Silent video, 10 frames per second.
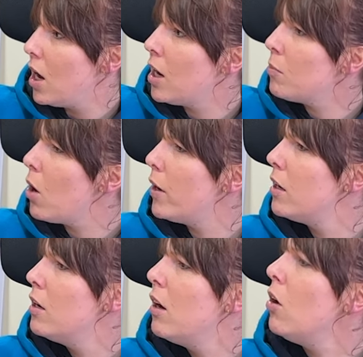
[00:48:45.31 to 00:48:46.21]
And I'm
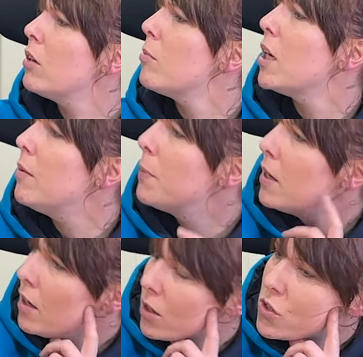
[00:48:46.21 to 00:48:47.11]
going, hold on a minute.
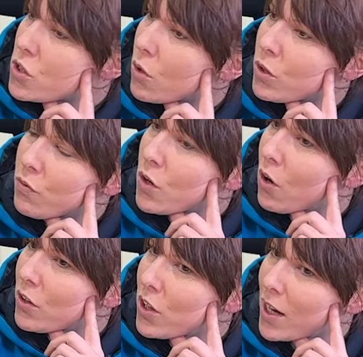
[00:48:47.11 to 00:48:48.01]
So you've
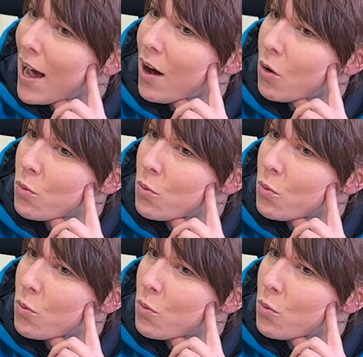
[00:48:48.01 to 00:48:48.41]
got your cow,